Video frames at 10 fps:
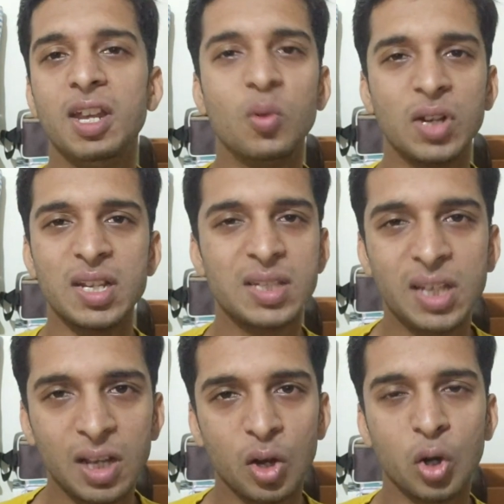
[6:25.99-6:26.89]
Even I
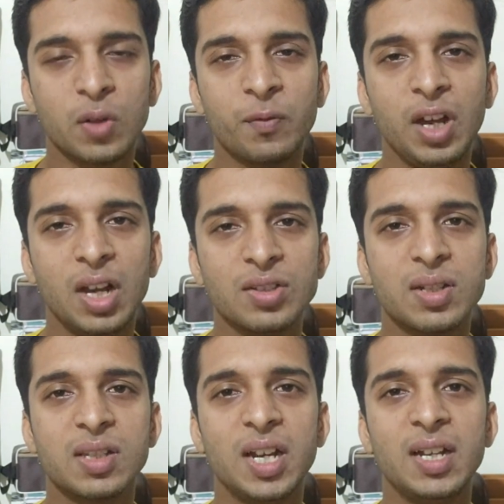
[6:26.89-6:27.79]
see a lot of
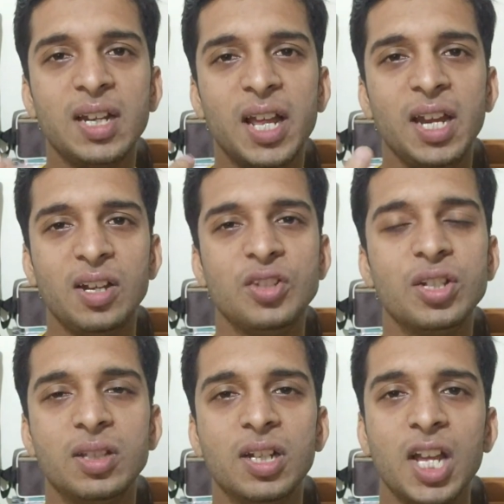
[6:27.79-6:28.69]
freelancers that they directly
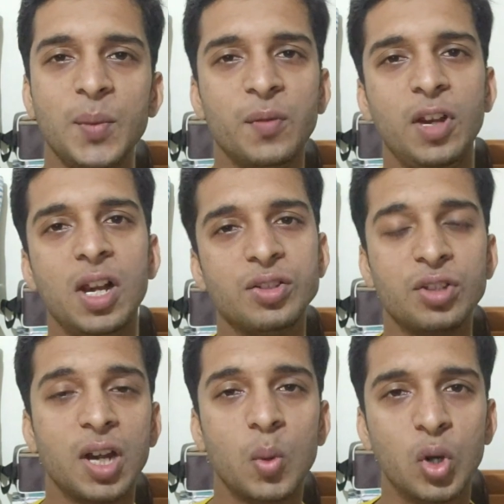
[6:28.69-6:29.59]
say that I'm a
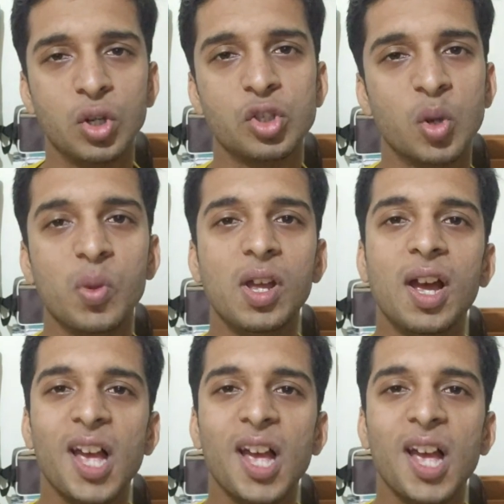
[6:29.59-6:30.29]
freelancer, I want a job.